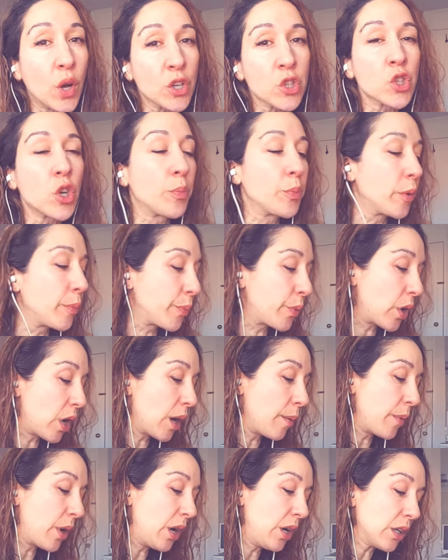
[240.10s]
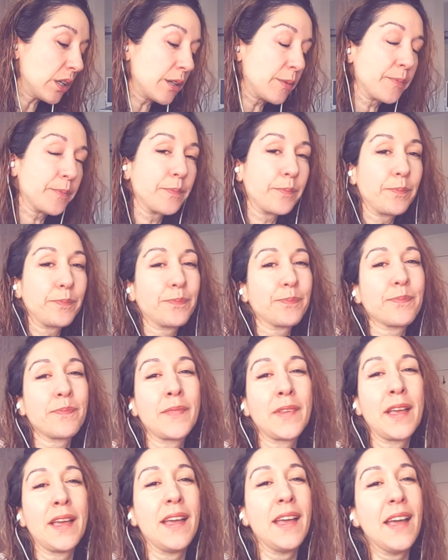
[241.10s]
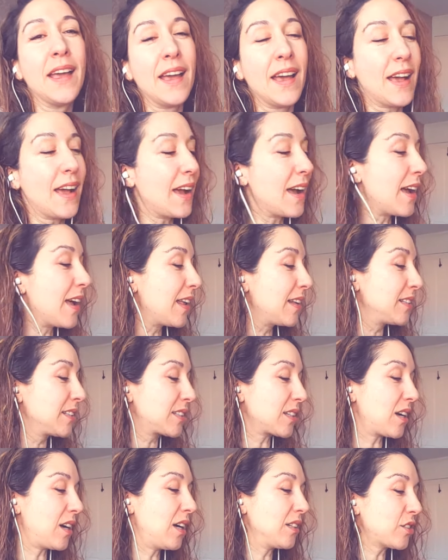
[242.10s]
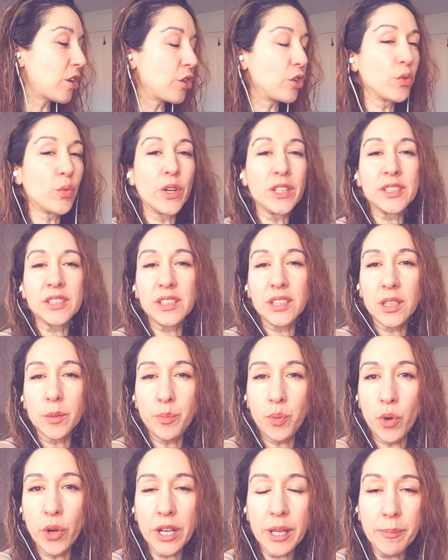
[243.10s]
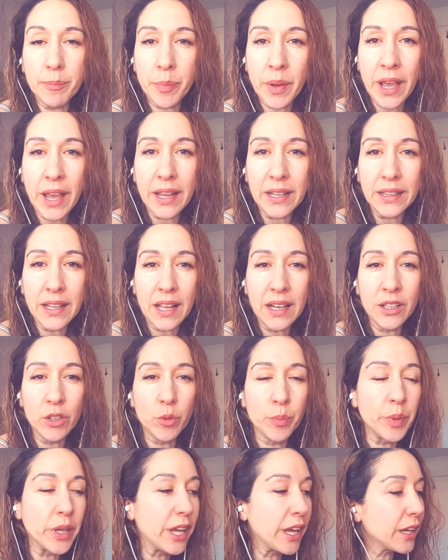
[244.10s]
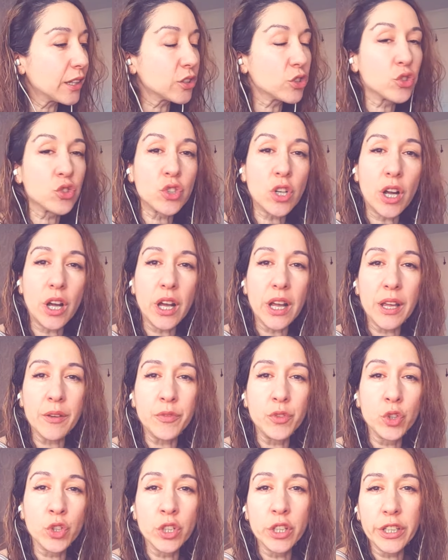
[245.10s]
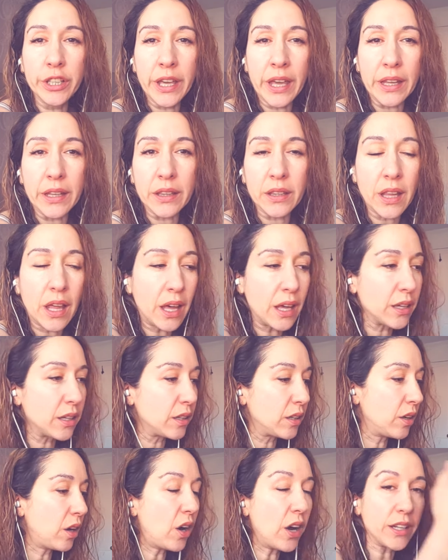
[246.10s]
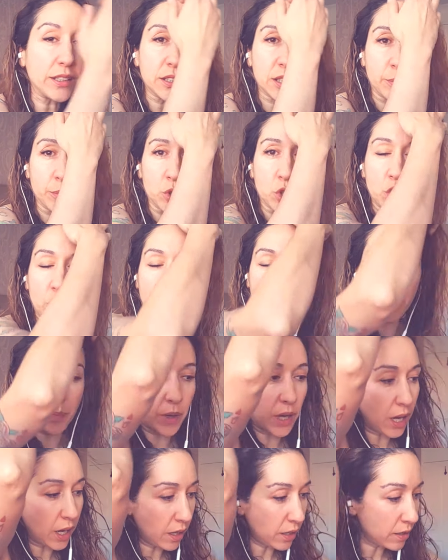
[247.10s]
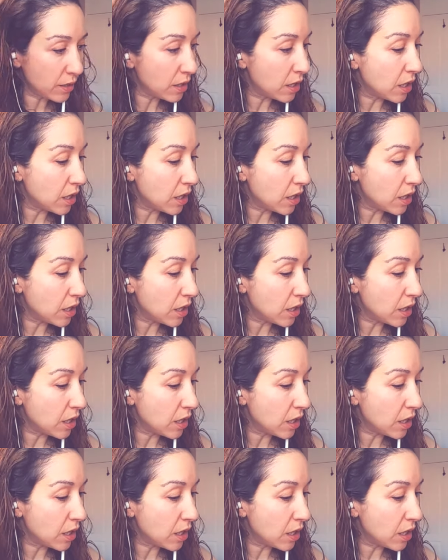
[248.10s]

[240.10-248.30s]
I shop at Primark. And I don't always see the point in paying that little bit extra if you can get that item cheaper.